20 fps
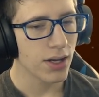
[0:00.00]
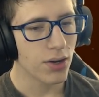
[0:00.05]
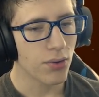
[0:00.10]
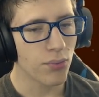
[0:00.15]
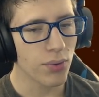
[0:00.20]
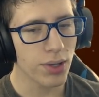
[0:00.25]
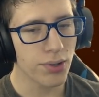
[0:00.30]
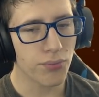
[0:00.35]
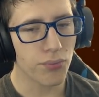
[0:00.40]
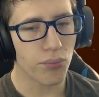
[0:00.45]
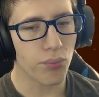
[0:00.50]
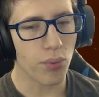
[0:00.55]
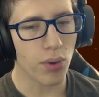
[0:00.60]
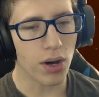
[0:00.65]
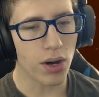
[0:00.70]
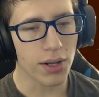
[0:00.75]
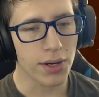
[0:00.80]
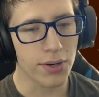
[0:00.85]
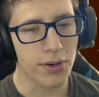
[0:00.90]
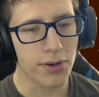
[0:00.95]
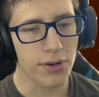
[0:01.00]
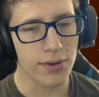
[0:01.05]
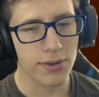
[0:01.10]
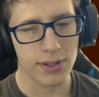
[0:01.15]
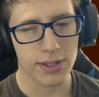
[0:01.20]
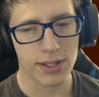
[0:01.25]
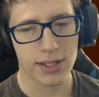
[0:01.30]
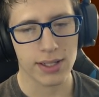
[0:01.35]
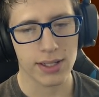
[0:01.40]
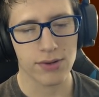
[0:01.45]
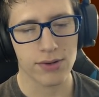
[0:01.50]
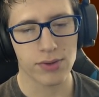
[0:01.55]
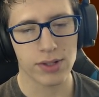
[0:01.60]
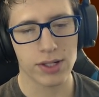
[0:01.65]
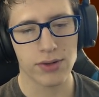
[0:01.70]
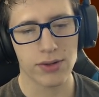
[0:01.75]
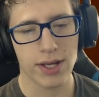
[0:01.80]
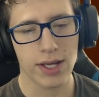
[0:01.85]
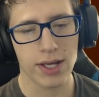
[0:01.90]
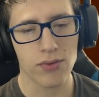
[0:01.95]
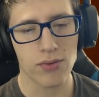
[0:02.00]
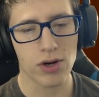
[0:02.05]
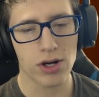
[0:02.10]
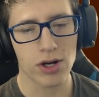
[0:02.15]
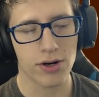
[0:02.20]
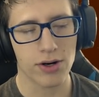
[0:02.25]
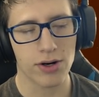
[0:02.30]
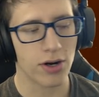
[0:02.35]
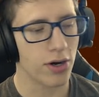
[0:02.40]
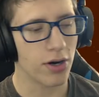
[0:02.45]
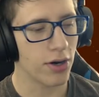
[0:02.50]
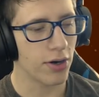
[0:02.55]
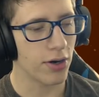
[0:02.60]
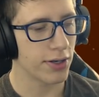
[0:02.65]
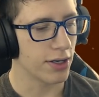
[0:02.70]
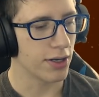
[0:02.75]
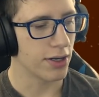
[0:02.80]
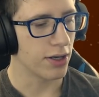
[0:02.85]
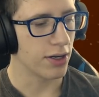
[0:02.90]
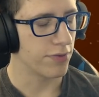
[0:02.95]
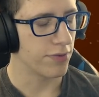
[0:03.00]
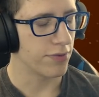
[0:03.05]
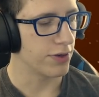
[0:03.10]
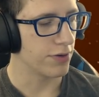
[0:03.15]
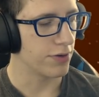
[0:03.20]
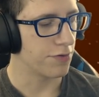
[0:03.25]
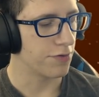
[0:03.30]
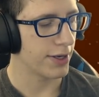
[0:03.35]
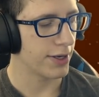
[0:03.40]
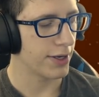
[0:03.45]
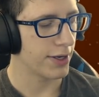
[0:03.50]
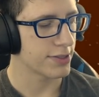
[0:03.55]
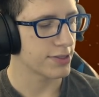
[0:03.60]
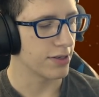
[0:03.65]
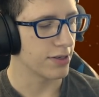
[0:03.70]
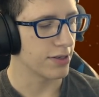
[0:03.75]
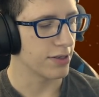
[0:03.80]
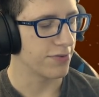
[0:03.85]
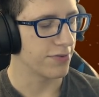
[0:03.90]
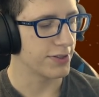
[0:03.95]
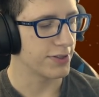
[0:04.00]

when water when you hit water hard enough and fast enough,